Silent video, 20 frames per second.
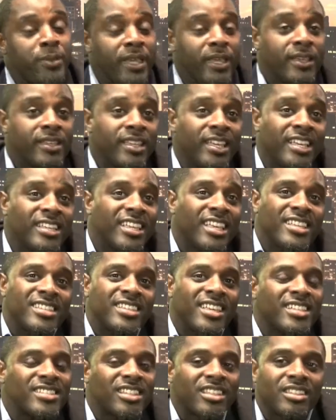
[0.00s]

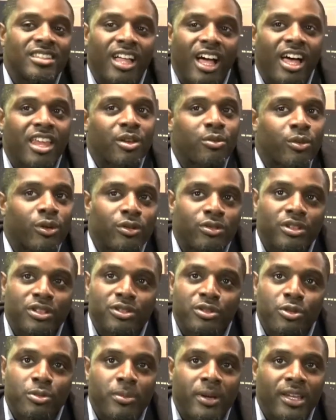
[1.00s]
It's a lot of work to
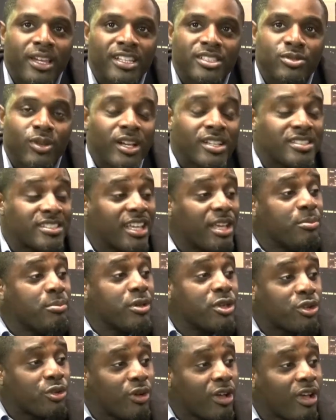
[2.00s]
do, man. That's why I say
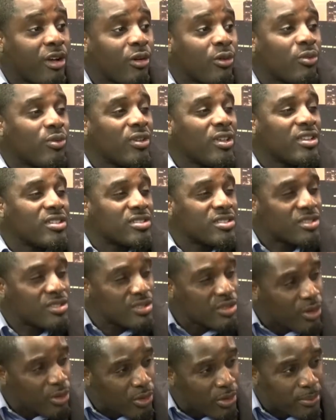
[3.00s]
mental health is
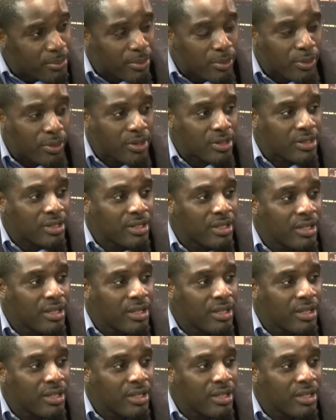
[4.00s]
so important.